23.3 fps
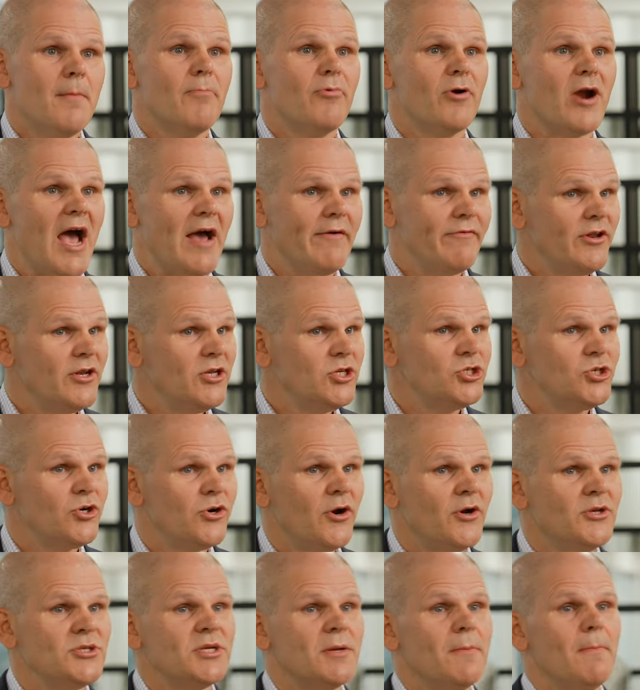private
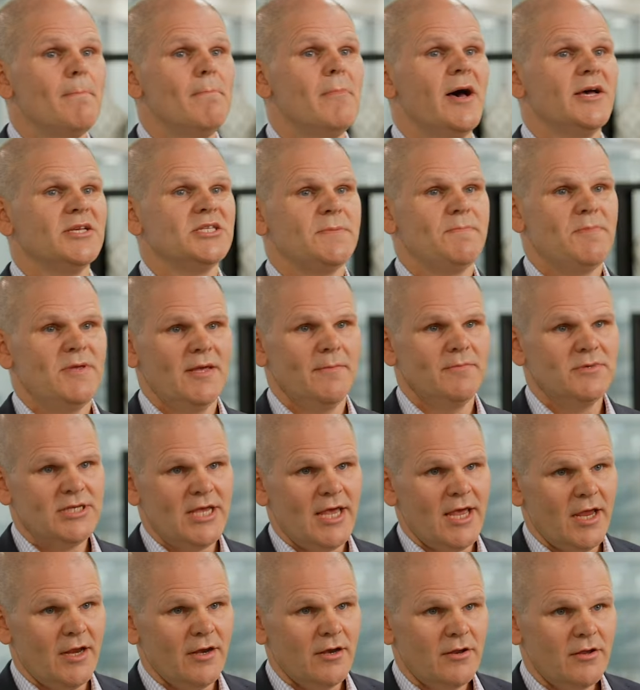insurance must be
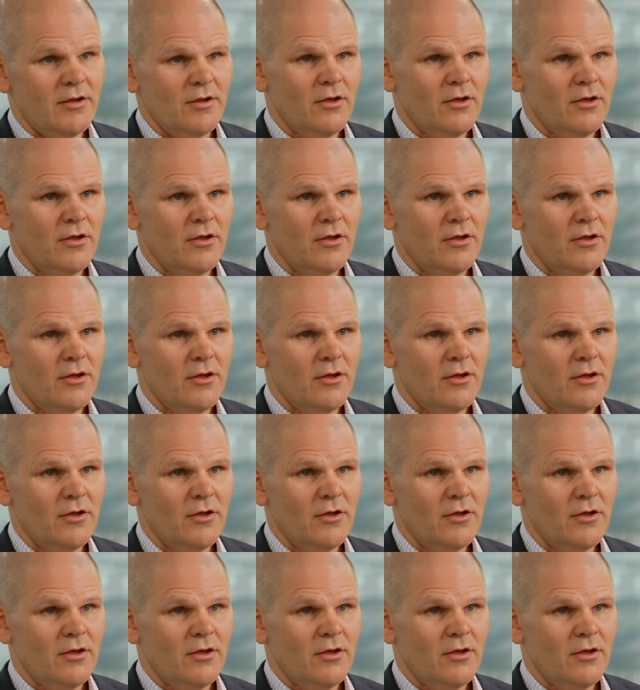obtained.